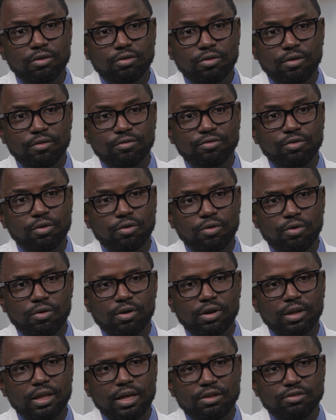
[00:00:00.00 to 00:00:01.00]
uh, for
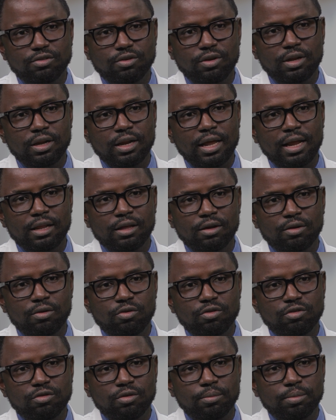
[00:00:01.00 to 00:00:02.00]
colon cancer, and that
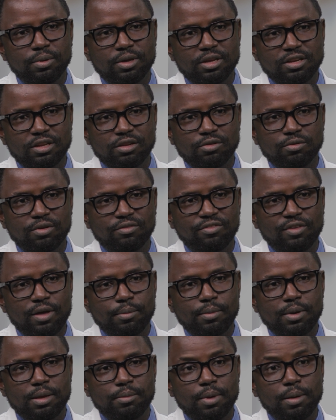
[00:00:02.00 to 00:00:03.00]
includes uh, patients with
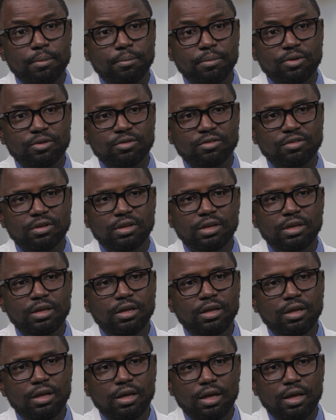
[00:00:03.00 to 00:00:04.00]
family members
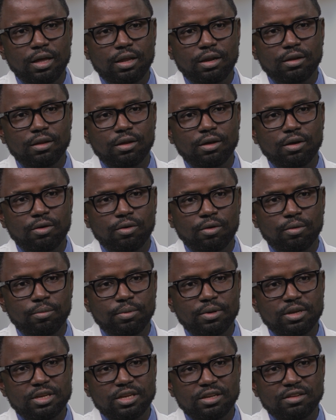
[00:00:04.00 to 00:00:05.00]
and uh, or
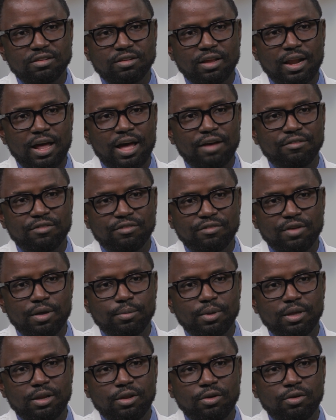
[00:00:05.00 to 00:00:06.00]
patients that have
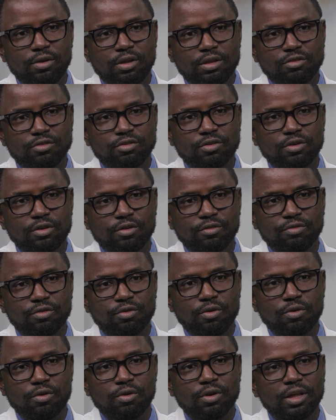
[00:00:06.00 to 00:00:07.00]
familial history of
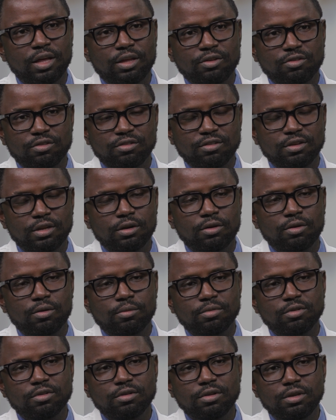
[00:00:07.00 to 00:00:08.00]
colon cancer
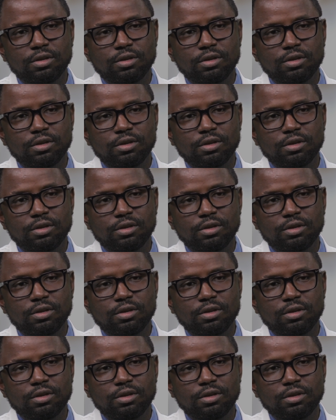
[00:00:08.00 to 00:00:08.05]
syndromes.